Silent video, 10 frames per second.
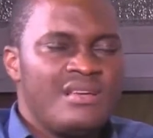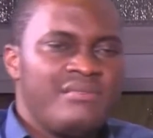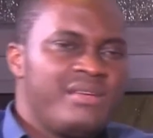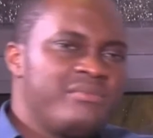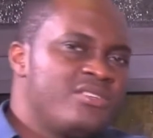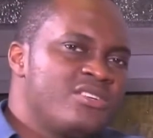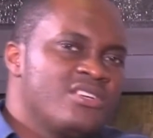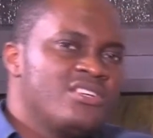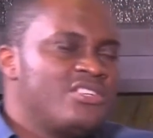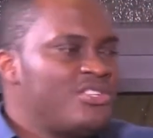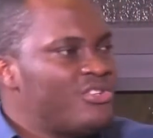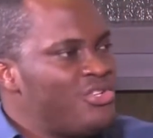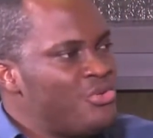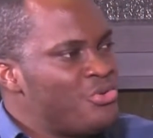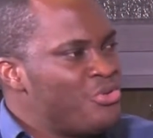I mean,
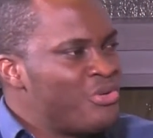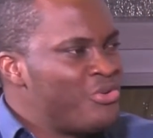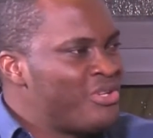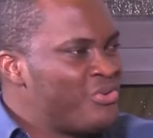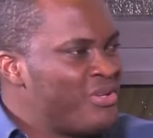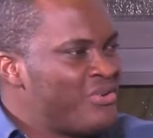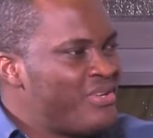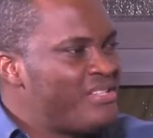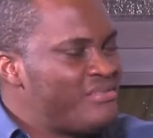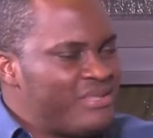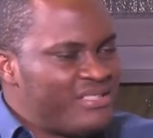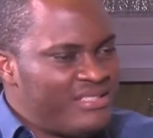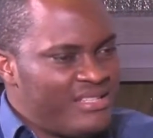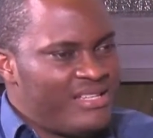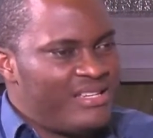you are doing great,
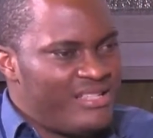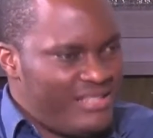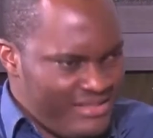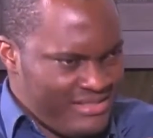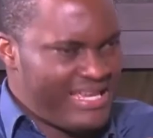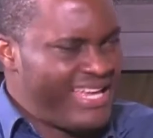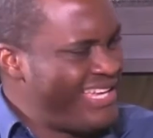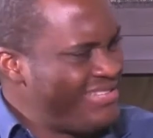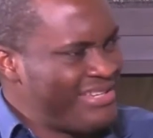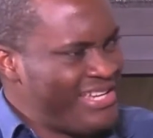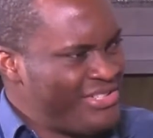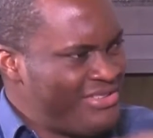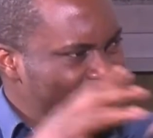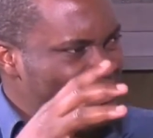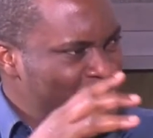but
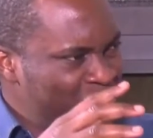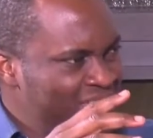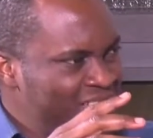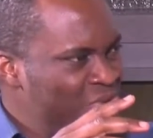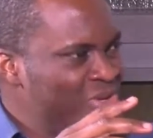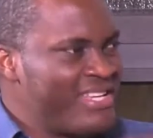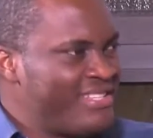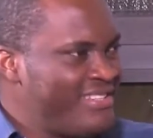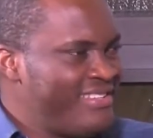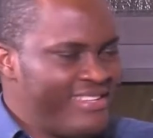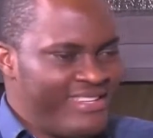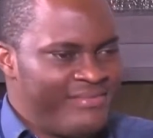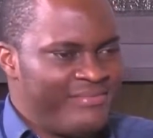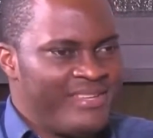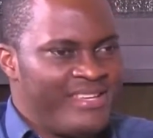how disappointed do you get
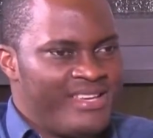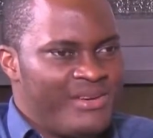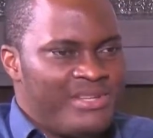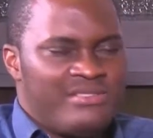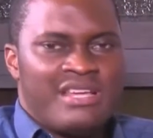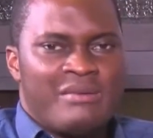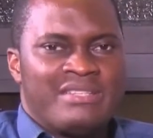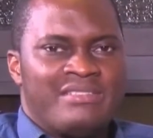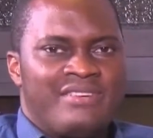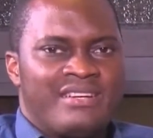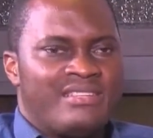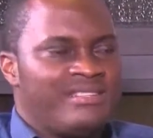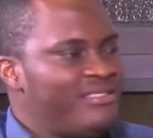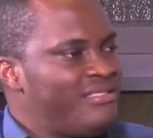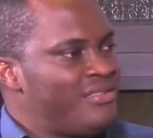when you think about the fact
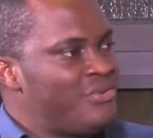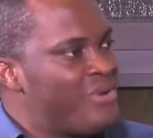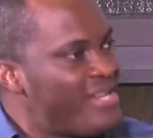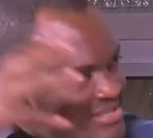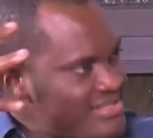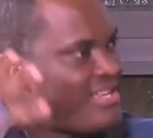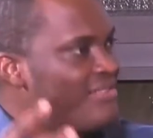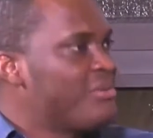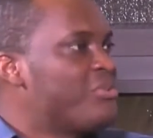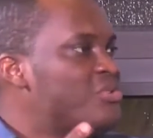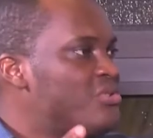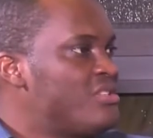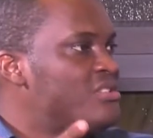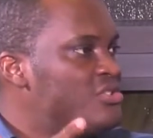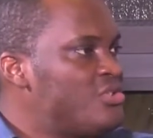that the rest have the
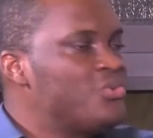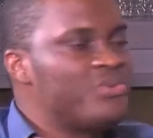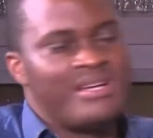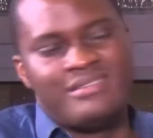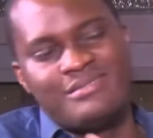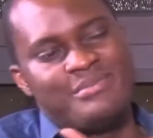opportunity to do that?